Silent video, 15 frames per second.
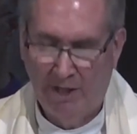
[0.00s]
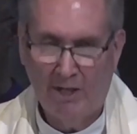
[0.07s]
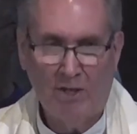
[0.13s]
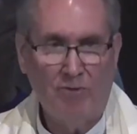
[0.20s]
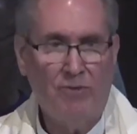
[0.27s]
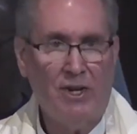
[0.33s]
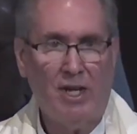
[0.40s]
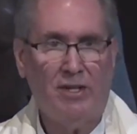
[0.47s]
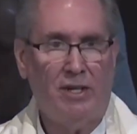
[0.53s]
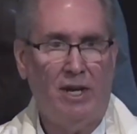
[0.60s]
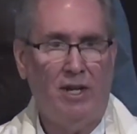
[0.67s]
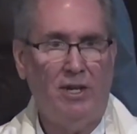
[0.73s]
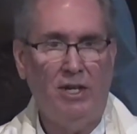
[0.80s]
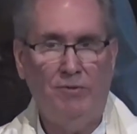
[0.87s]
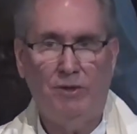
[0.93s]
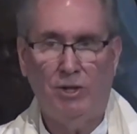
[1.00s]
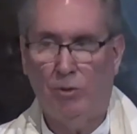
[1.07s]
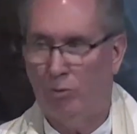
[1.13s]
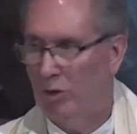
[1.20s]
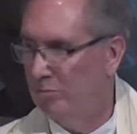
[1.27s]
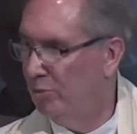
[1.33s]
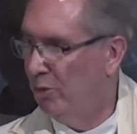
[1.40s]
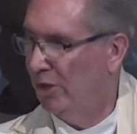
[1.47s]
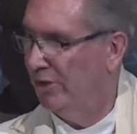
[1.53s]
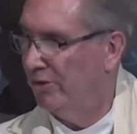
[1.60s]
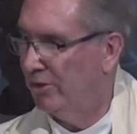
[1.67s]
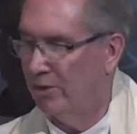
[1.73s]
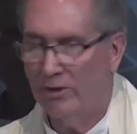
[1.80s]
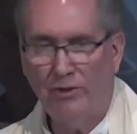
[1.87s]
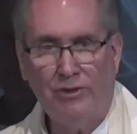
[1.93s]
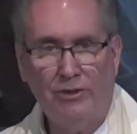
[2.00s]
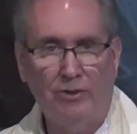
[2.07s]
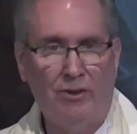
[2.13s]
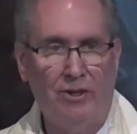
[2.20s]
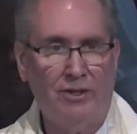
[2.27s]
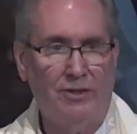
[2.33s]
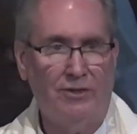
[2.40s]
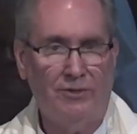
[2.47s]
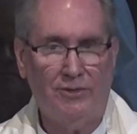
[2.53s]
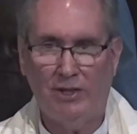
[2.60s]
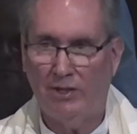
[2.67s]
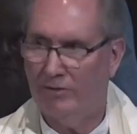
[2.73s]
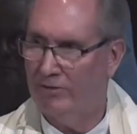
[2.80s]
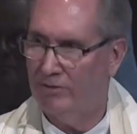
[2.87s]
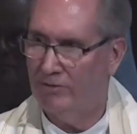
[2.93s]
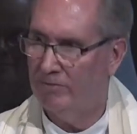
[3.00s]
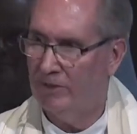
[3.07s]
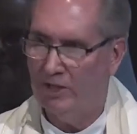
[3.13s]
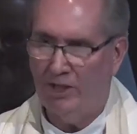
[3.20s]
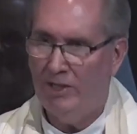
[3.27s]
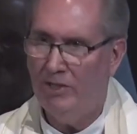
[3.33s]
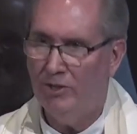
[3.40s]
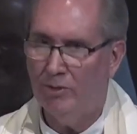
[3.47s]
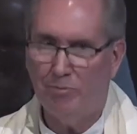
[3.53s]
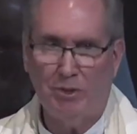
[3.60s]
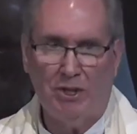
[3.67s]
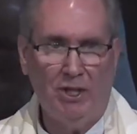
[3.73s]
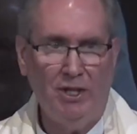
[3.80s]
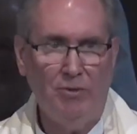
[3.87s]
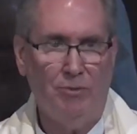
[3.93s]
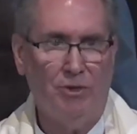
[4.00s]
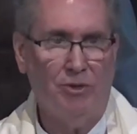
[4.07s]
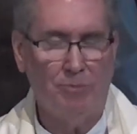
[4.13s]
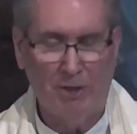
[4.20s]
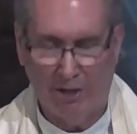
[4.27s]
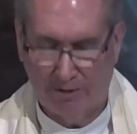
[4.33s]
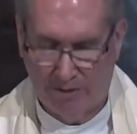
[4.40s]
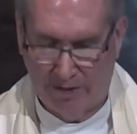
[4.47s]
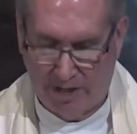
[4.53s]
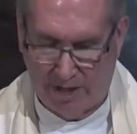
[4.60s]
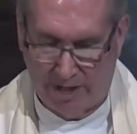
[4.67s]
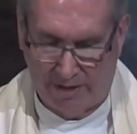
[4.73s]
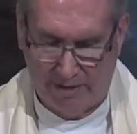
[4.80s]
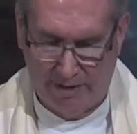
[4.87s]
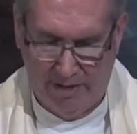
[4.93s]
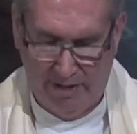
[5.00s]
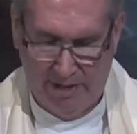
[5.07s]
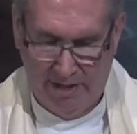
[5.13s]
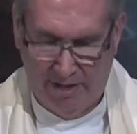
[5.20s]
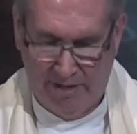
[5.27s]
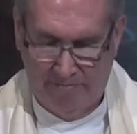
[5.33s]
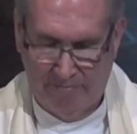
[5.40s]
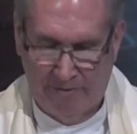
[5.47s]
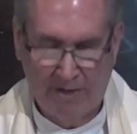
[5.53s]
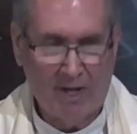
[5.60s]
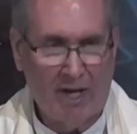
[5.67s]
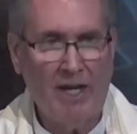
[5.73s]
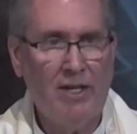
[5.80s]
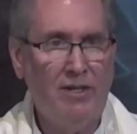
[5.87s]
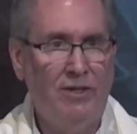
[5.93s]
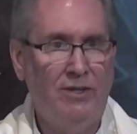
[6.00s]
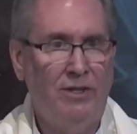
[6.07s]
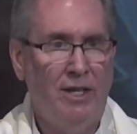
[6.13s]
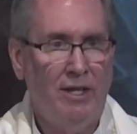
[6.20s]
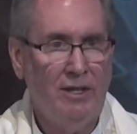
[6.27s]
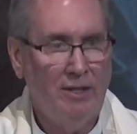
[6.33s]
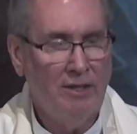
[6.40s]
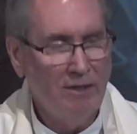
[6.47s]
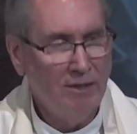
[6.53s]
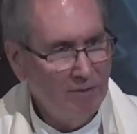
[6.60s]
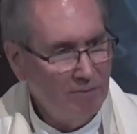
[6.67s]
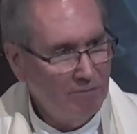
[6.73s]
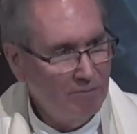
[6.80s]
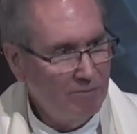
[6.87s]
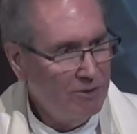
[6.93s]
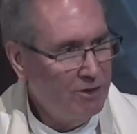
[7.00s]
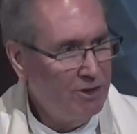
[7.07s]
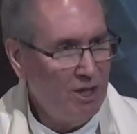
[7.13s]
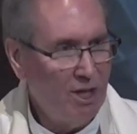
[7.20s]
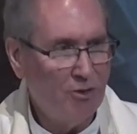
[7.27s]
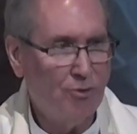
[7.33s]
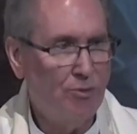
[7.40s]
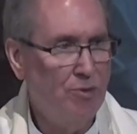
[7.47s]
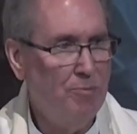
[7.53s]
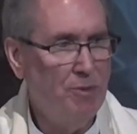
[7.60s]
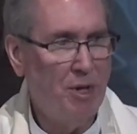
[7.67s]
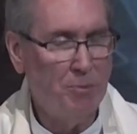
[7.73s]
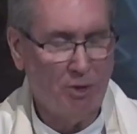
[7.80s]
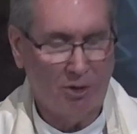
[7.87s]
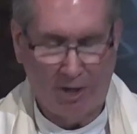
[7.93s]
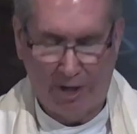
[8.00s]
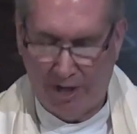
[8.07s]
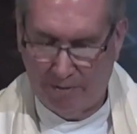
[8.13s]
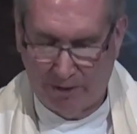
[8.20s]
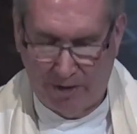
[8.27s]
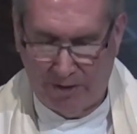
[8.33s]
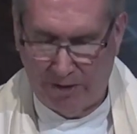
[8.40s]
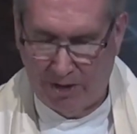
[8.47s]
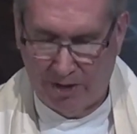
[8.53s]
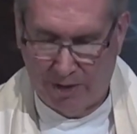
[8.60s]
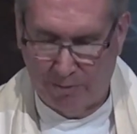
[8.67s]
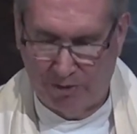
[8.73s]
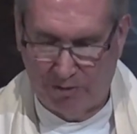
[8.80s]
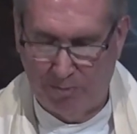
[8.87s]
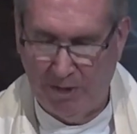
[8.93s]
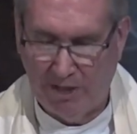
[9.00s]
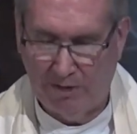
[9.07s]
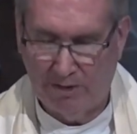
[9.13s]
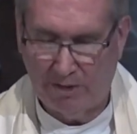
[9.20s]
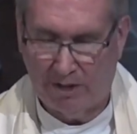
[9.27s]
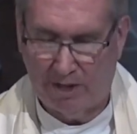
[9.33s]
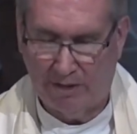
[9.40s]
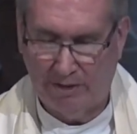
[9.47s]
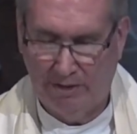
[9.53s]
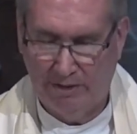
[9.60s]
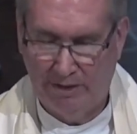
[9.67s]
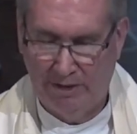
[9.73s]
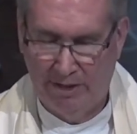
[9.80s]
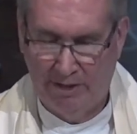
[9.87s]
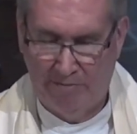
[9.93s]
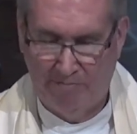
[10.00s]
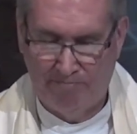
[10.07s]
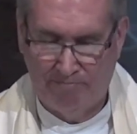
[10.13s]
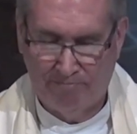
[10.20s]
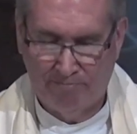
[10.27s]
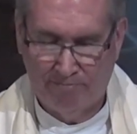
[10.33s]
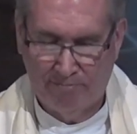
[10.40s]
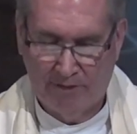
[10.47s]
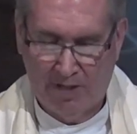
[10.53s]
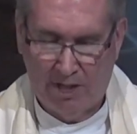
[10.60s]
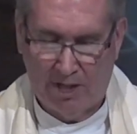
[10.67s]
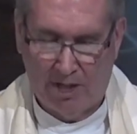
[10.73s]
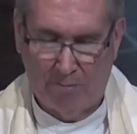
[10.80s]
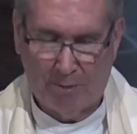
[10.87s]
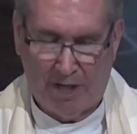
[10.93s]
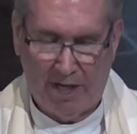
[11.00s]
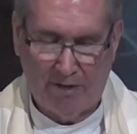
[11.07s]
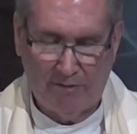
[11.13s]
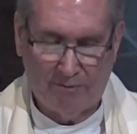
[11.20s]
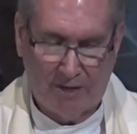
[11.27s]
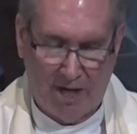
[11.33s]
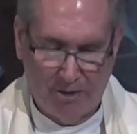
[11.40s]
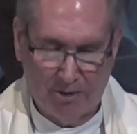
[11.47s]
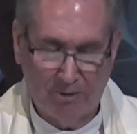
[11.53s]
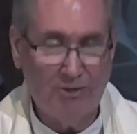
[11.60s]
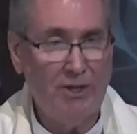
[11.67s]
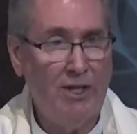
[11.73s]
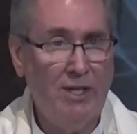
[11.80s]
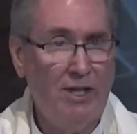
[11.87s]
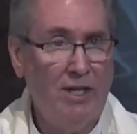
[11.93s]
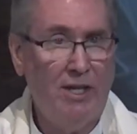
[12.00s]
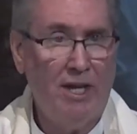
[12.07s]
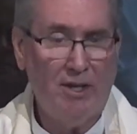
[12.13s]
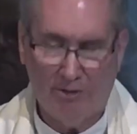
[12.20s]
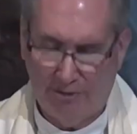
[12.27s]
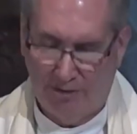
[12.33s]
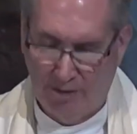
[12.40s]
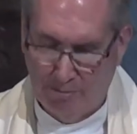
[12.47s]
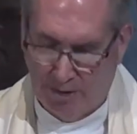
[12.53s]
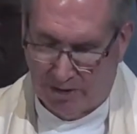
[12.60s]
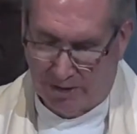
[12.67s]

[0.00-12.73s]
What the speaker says: In fact, I had even at one point turned to look to see, is he in the plane with me or not? I could just remember everything I was being taught. And my father said he had had a similar